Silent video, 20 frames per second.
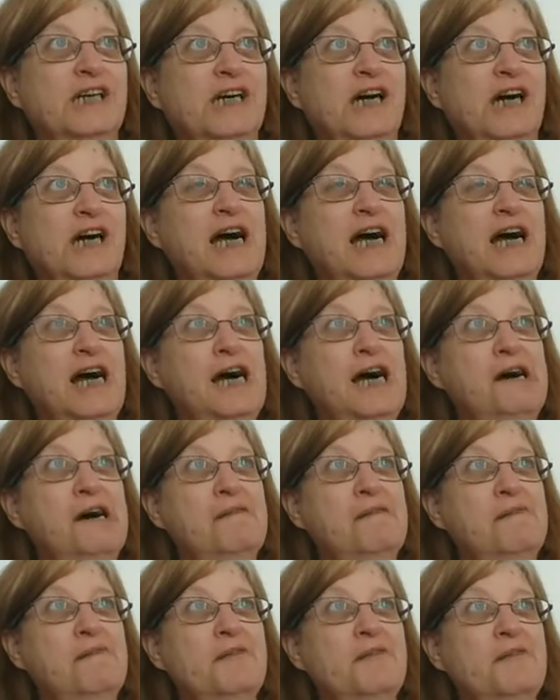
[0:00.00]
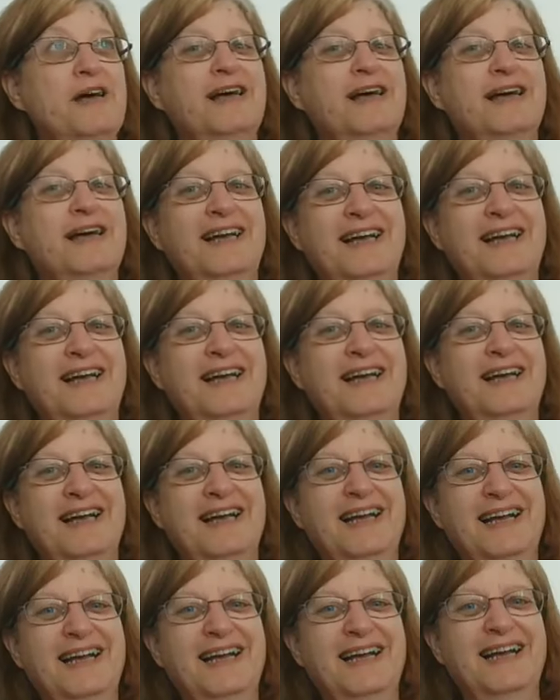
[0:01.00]
Um,
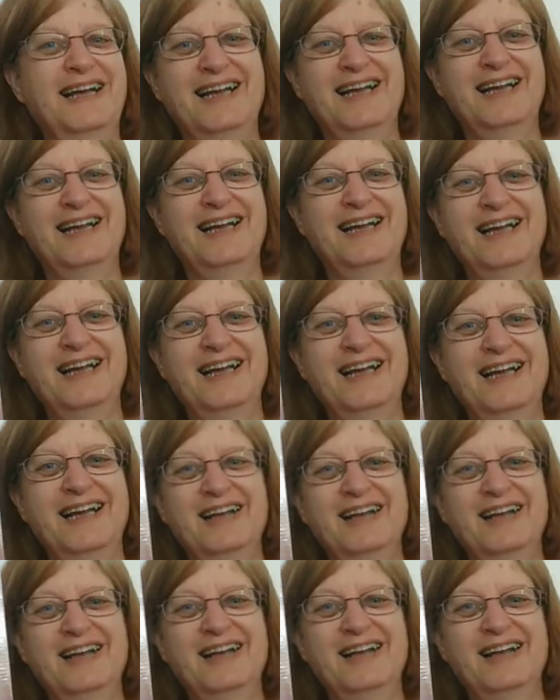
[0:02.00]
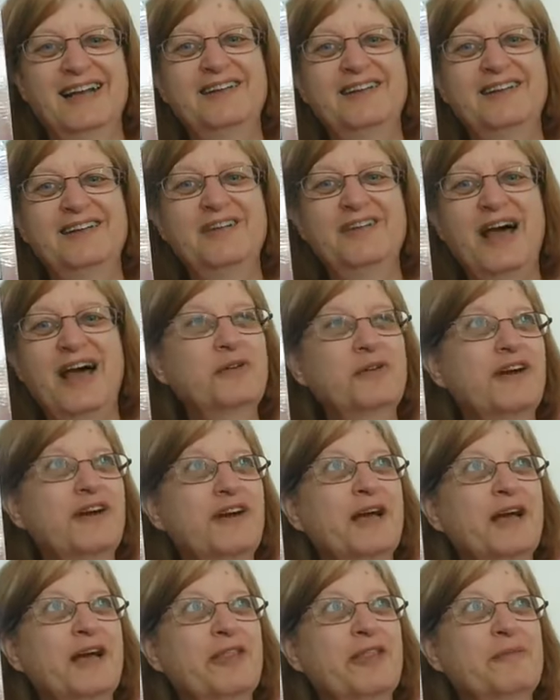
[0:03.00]
study on how the world is
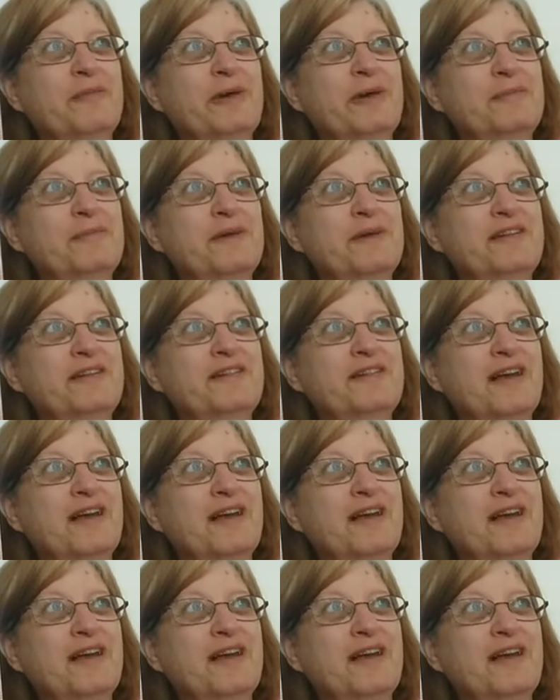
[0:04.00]
going at the moment.